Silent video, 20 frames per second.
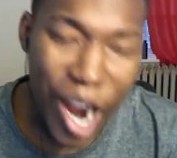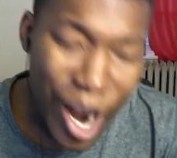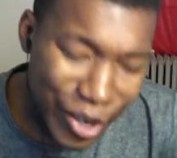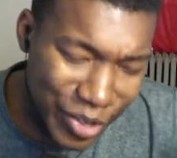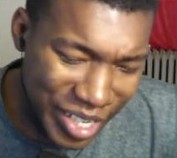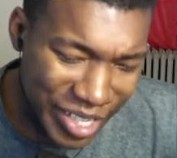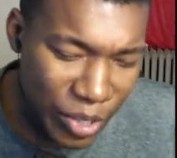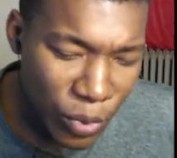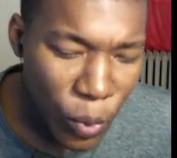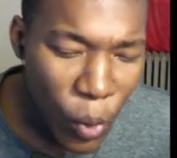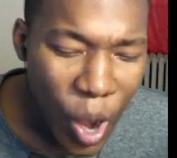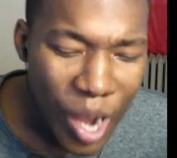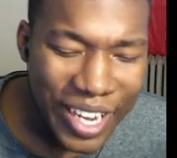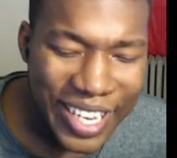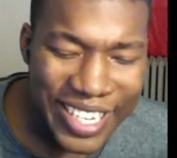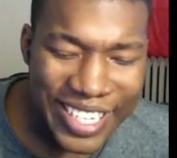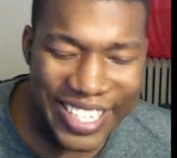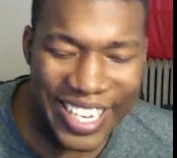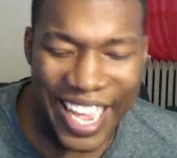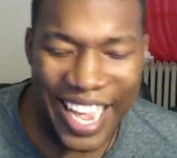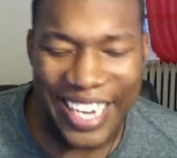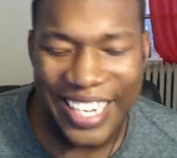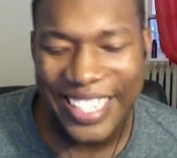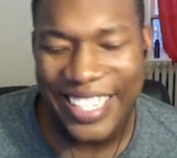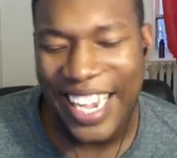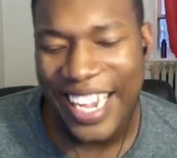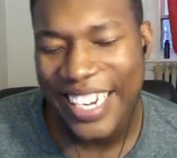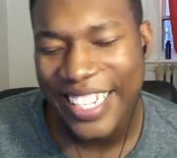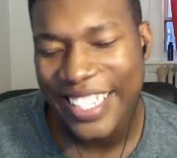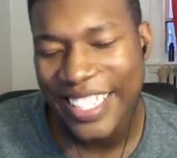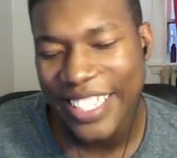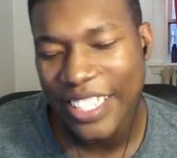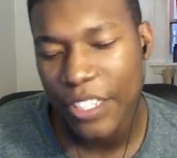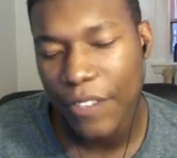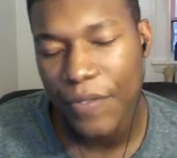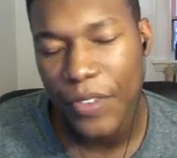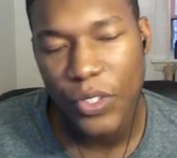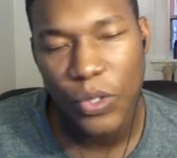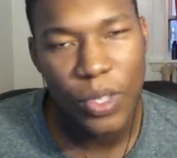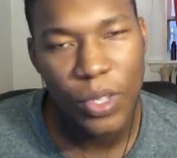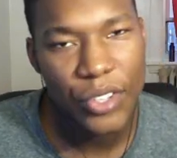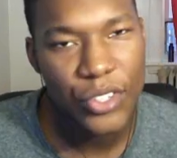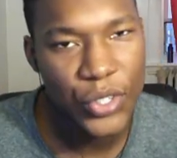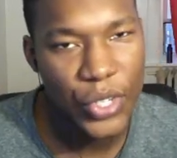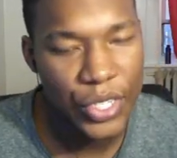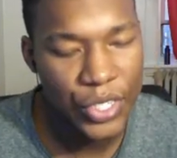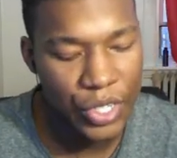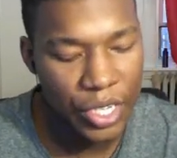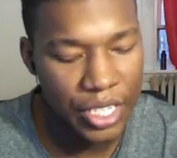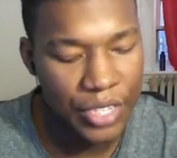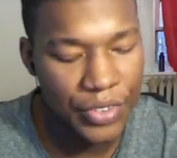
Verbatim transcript: All right, so got the Walking Dead Destinies official launch trailer.